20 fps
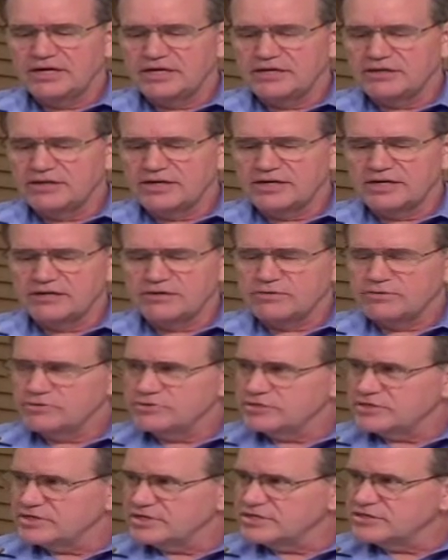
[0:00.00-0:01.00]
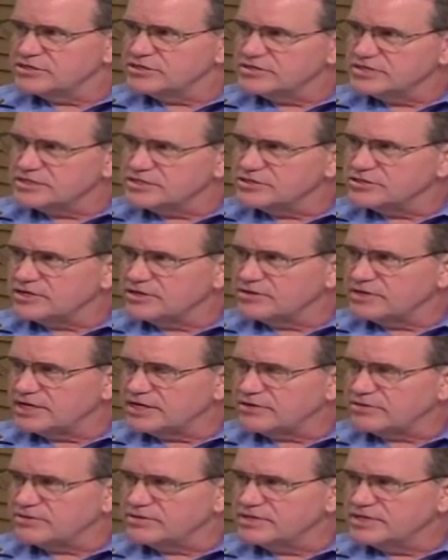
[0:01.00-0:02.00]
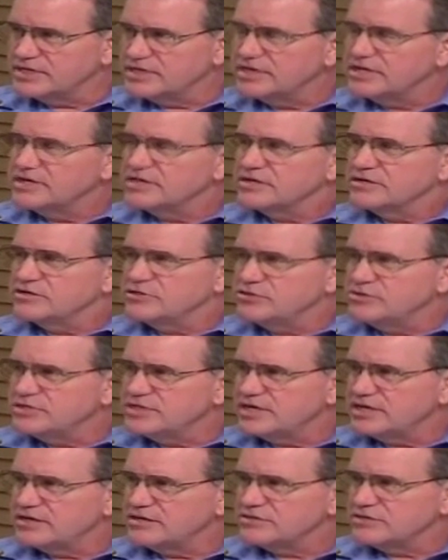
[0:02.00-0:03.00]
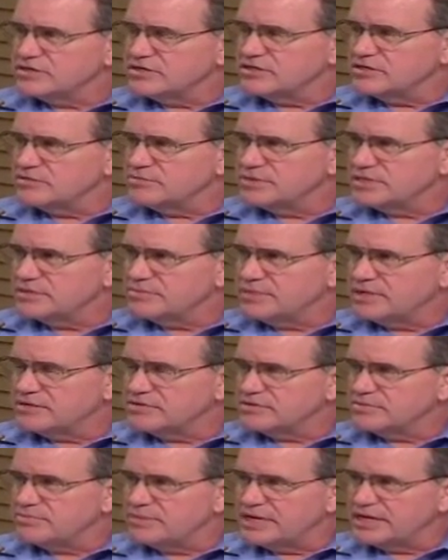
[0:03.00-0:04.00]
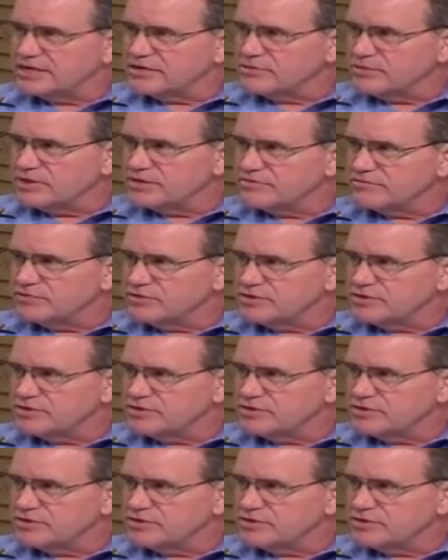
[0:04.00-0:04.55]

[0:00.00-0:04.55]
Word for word: Uh, Ursula, just to start out, could you tell us a little bit about the background of your